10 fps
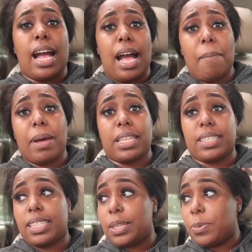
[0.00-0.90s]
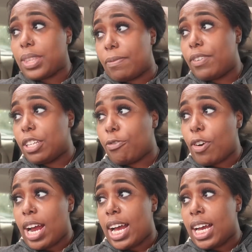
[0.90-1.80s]
I'm about to see with the fish
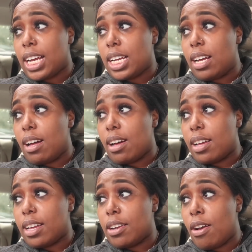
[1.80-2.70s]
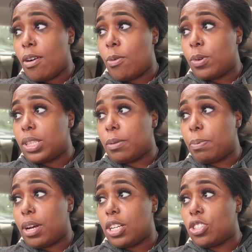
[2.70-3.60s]
fry uh, hitting on with the
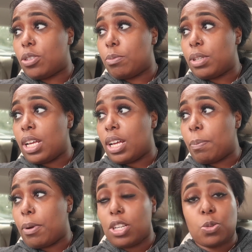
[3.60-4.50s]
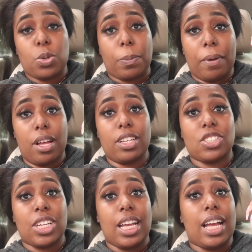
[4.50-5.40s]
punch uh, punch with a
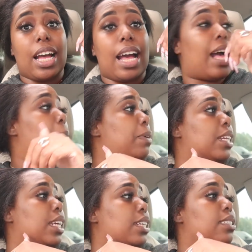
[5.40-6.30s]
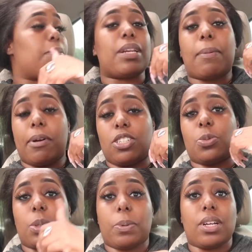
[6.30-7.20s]
punch, I'ma need some of that punch
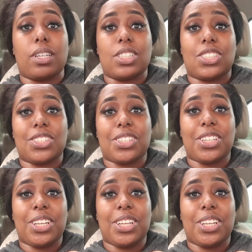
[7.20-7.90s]
with a punch.